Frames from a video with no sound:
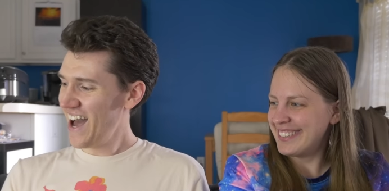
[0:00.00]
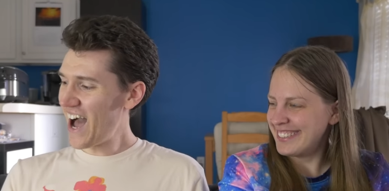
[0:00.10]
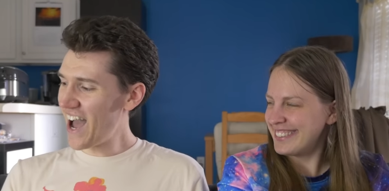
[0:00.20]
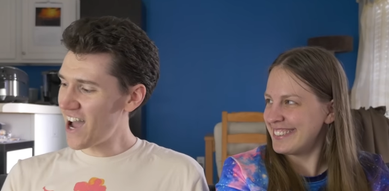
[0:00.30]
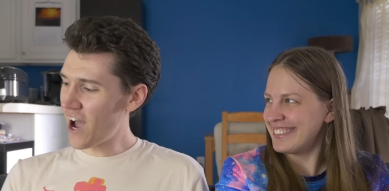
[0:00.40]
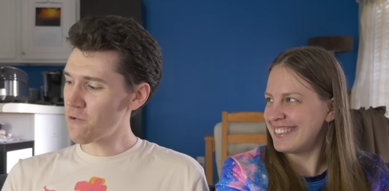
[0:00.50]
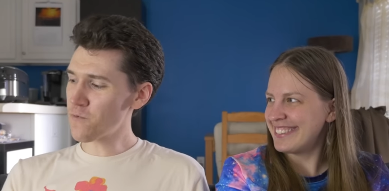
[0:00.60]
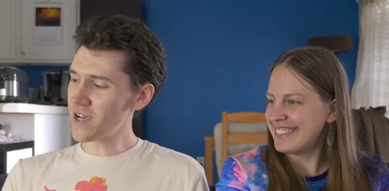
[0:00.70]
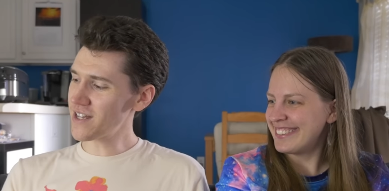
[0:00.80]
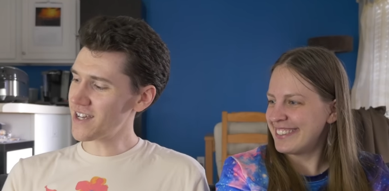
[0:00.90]
Speaker 1: I I
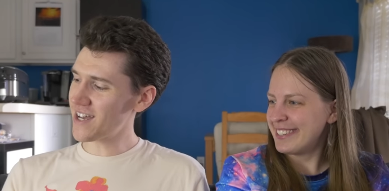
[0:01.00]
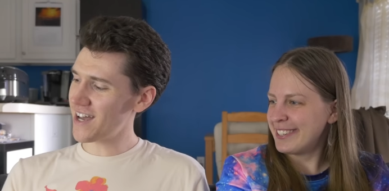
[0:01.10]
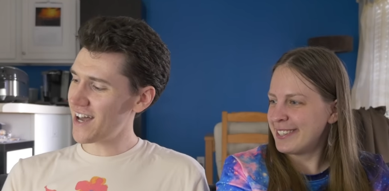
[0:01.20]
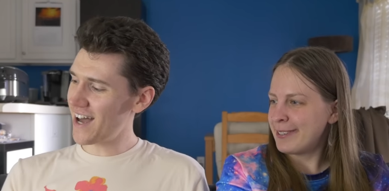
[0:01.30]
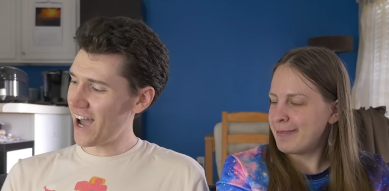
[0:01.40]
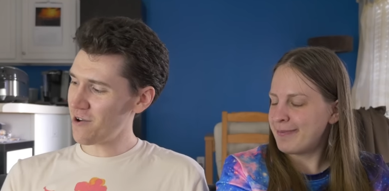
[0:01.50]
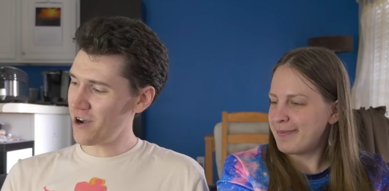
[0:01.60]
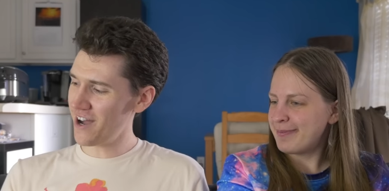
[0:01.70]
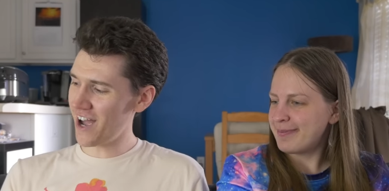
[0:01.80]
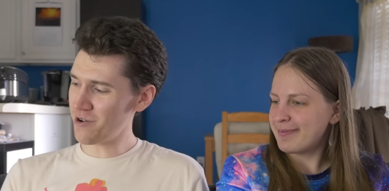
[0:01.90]
really
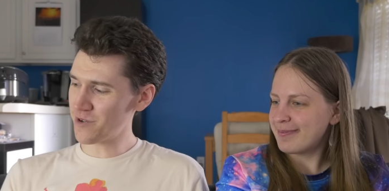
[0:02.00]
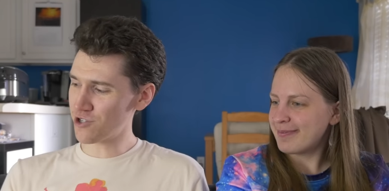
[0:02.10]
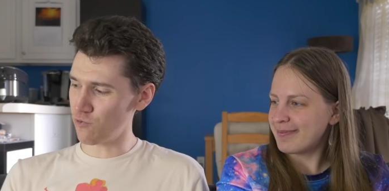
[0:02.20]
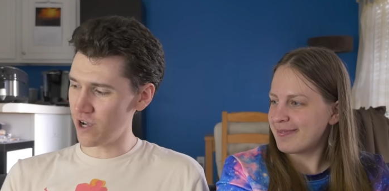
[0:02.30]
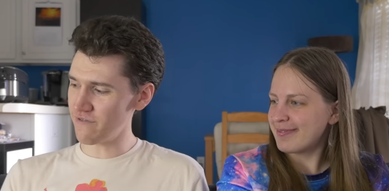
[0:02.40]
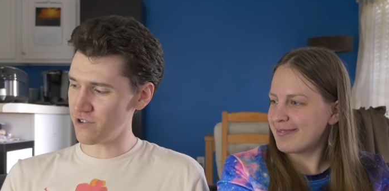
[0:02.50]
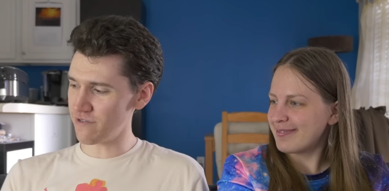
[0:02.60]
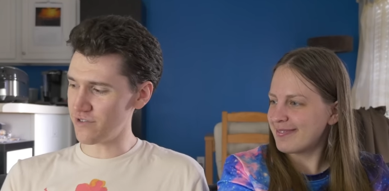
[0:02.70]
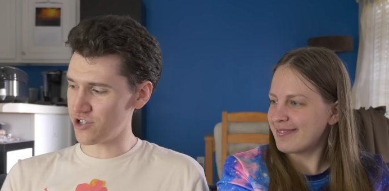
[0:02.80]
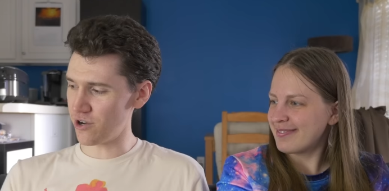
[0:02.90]
I, I, almost want
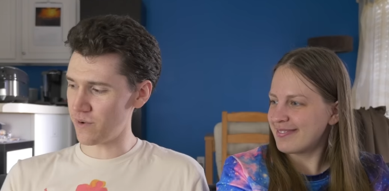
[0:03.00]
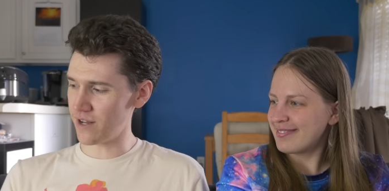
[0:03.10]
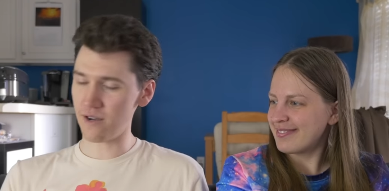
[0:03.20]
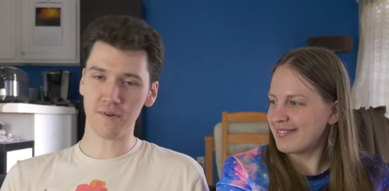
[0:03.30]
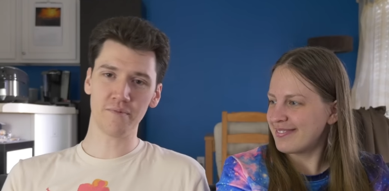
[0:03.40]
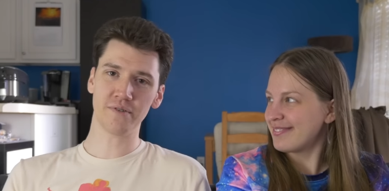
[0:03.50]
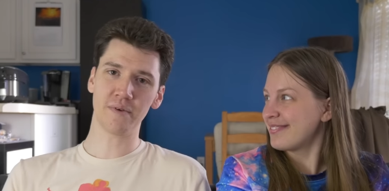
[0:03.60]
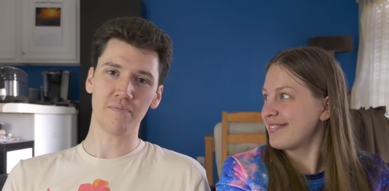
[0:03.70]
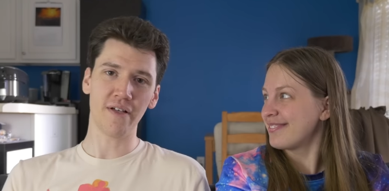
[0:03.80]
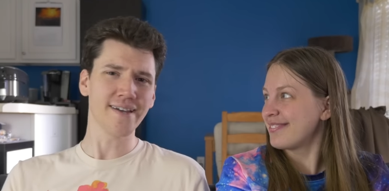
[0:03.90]
Beautiful Joe Red Hot Rumble to
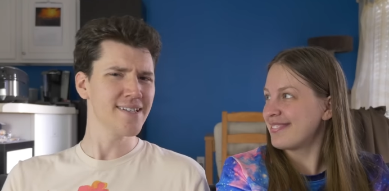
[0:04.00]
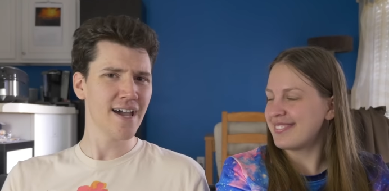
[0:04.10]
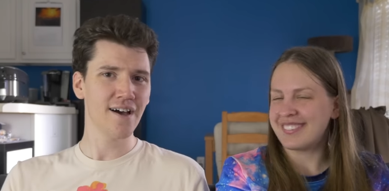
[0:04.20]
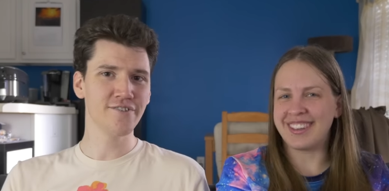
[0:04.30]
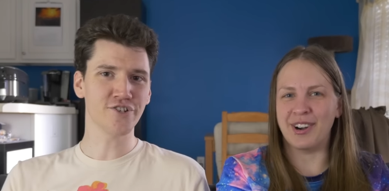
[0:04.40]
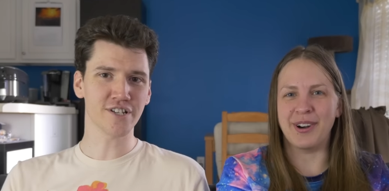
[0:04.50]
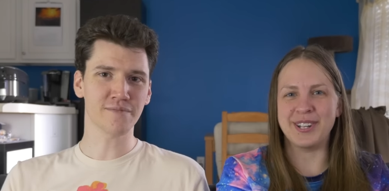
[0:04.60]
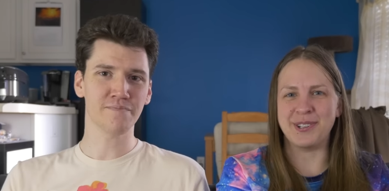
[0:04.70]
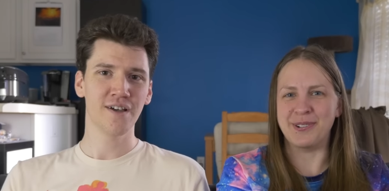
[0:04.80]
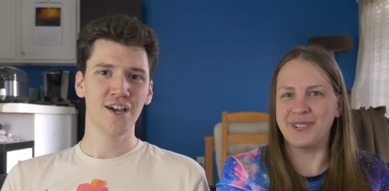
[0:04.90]
be played now. Oh, just, I
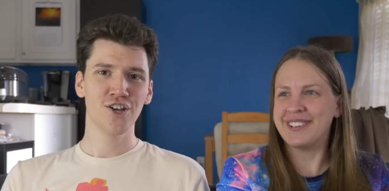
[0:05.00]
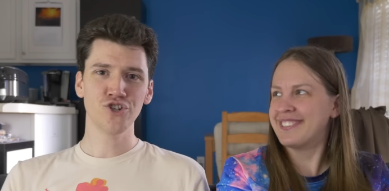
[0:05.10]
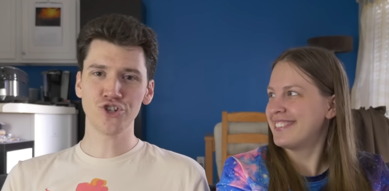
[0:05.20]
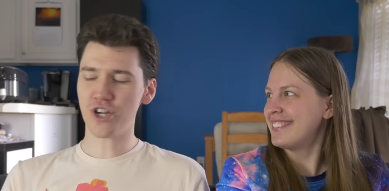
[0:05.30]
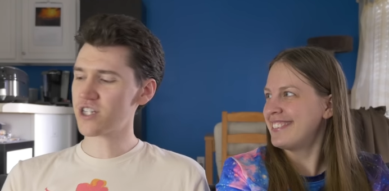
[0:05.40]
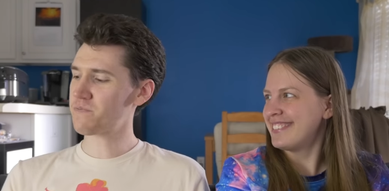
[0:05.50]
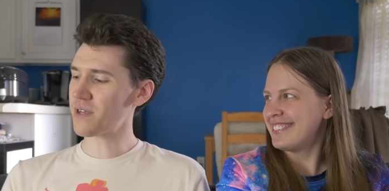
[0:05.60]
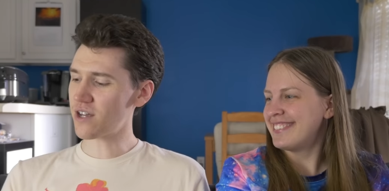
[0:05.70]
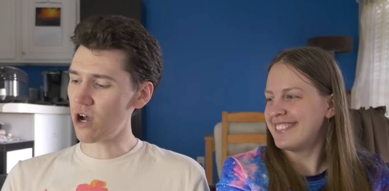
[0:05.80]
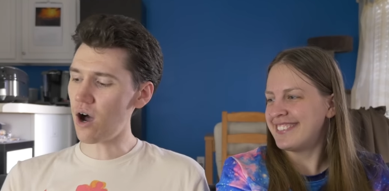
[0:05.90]
do. Just
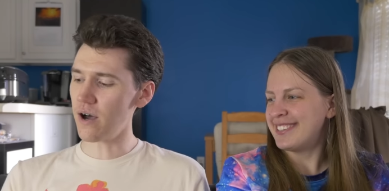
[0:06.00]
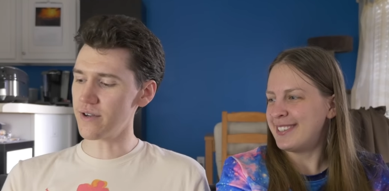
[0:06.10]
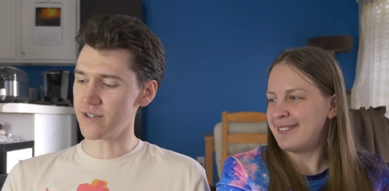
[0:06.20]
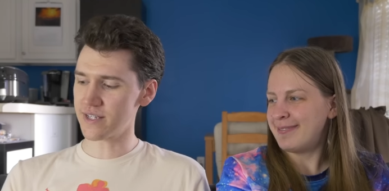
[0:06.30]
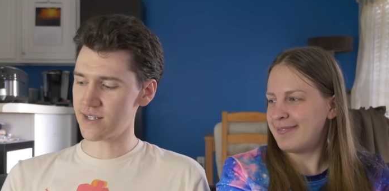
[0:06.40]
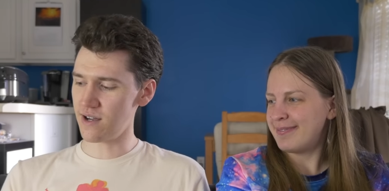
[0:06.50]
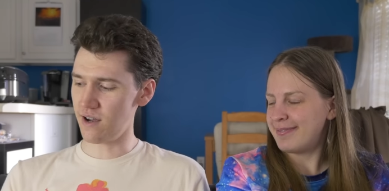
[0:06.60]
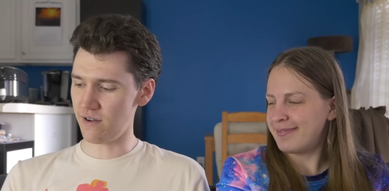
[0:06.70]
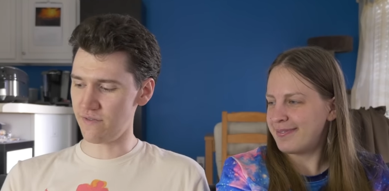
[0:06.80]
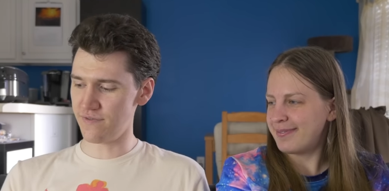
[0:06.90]
because
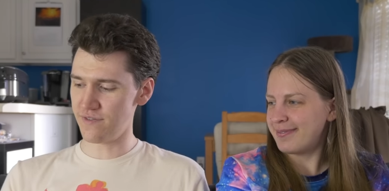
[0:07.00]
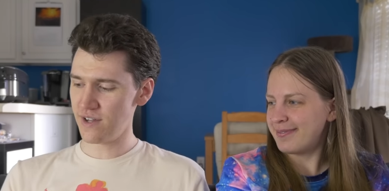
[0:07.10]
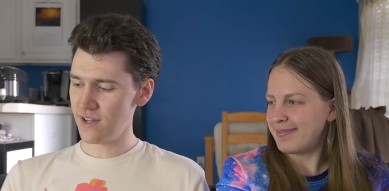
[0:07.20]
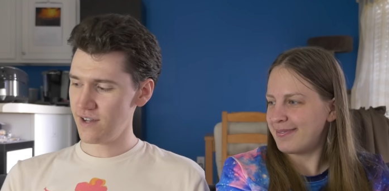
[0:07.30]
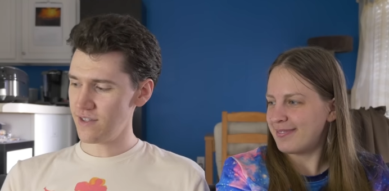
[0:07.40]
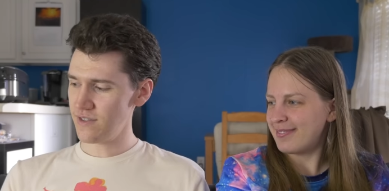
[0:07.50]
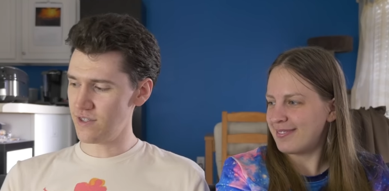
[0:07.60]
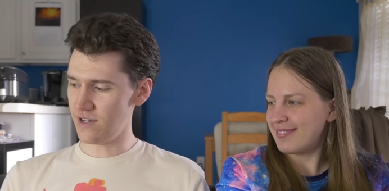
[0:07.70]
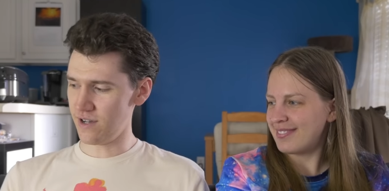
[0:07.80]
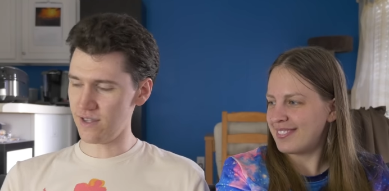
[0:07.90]
of
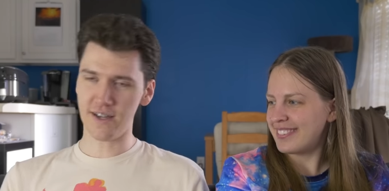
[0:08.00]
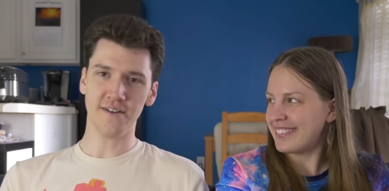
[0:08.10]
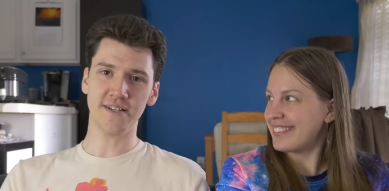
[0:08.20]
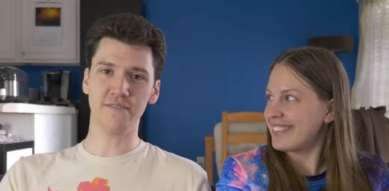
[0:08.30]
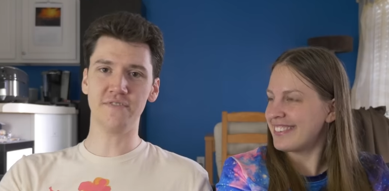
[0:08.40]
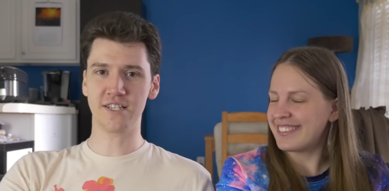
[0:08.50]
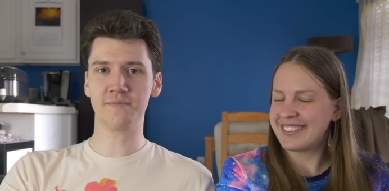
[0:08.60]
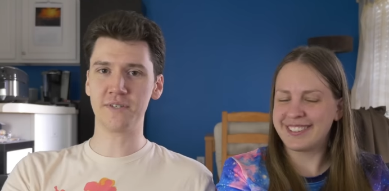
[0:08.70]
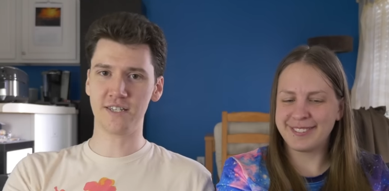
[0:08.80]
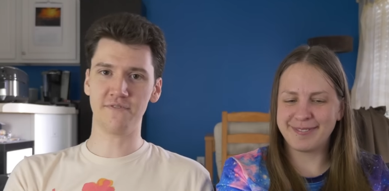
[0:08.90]
the hilarity of this
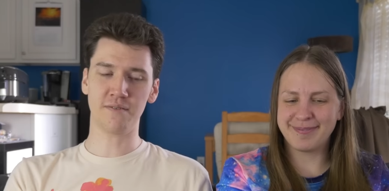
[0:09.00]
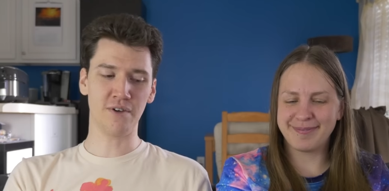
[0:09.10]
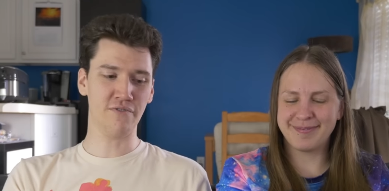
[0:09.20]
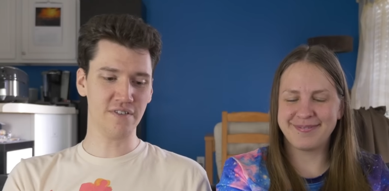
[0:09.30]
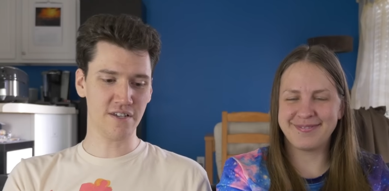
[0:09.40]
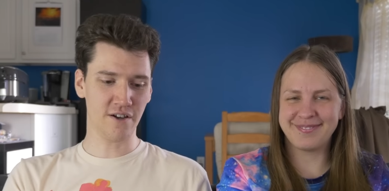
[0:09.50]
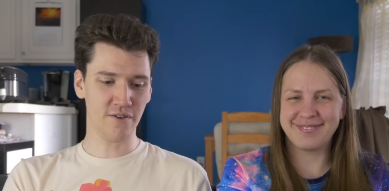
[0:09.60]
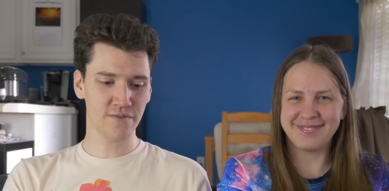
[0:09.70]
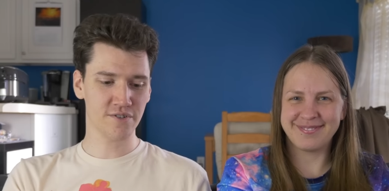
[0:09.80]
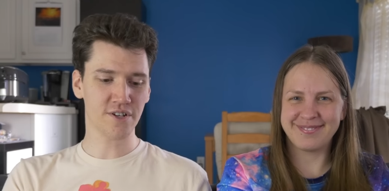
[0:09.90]
specific mail
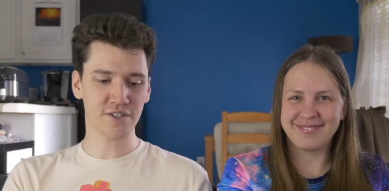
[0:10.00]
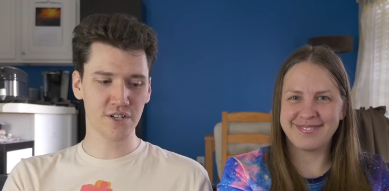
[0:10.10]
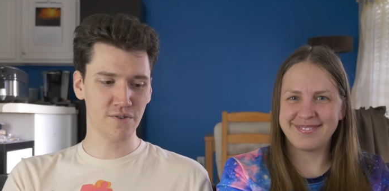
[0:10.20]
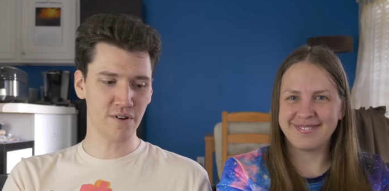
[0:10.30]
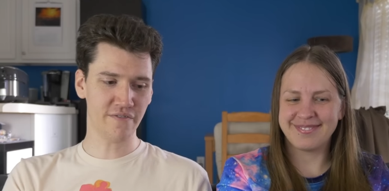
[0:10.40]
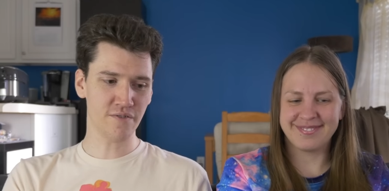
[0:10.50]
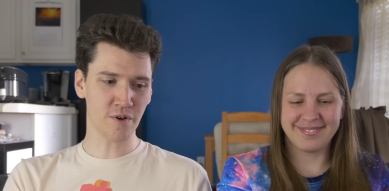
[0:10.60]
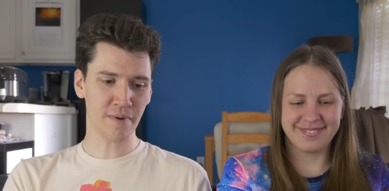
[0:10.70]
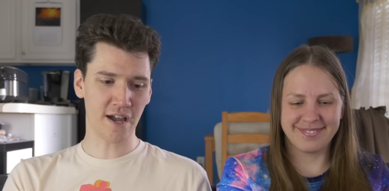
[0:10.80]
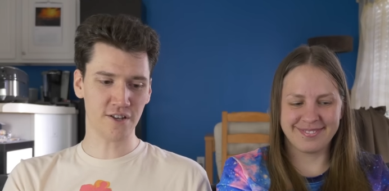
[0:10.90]
video. There's also a few
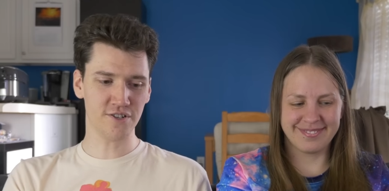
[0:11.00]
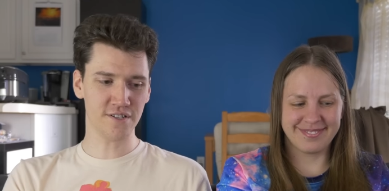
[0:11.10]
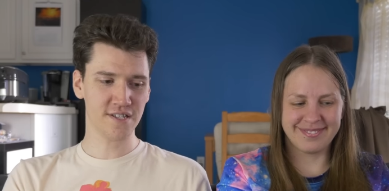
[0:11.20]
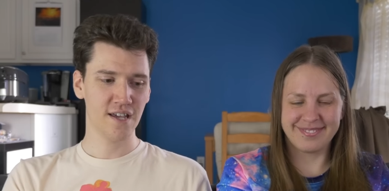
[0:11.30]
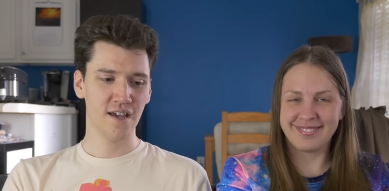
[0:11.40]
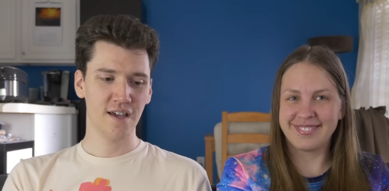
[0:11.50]
more packages.